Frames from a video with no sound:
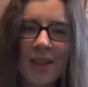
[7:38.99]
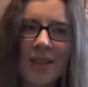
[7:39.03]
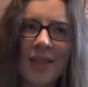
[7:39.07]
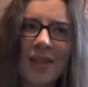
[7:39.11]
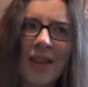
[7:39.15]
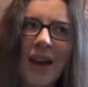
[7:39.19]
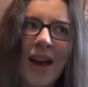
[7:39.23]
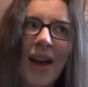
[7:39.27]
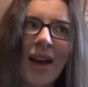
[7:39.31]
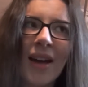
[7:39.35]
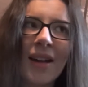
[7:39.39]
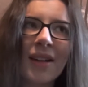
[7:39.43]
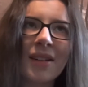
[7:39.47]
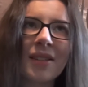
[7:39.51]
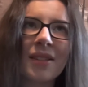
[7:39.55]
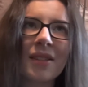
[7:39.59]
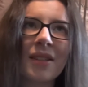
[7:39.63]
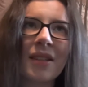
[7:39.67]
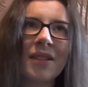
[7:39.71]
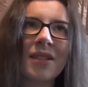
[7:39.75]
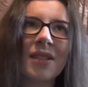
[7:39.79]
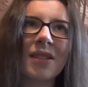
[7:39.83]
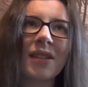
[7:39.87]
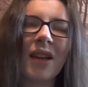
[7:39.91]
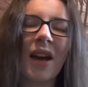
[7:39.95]
that
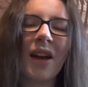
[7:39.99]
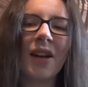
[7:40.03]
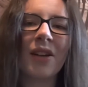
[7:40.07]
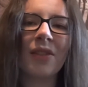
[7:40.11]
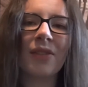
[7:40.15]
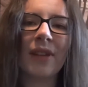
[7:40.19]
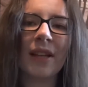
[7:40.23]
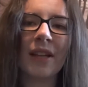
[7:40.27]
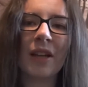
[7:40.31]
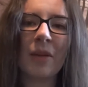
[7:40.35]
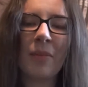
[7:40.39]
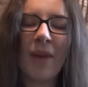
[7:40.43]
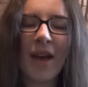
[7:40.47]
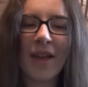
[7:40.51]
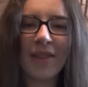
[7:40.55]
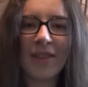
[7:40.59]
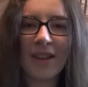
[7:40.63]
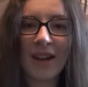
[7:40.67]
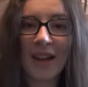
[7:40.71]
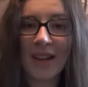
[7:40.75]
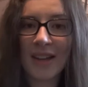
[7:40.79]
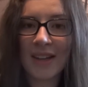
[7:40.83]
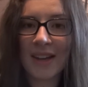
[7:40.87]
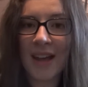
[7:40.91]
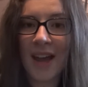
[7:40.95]
this is kind of like a pet
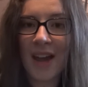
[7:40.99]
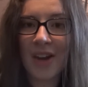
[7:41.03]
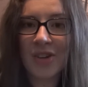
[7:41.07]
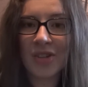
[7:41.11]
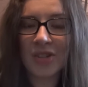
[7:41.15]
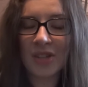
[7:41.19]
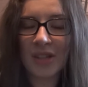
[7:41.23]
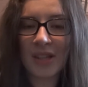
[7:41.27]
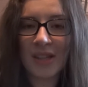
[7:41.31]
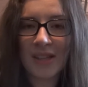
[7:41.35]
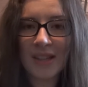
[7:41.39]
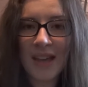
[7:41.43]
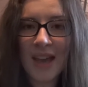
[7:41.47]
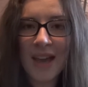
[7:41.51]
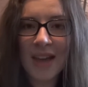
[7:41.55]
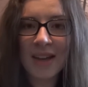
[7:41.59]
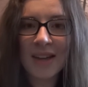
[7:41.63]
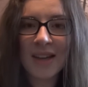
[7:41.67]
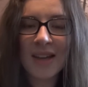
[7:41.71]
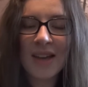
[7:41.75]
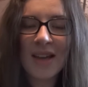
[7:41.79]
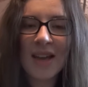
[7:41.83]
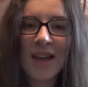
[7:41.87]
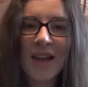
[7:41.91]
that I can actually get,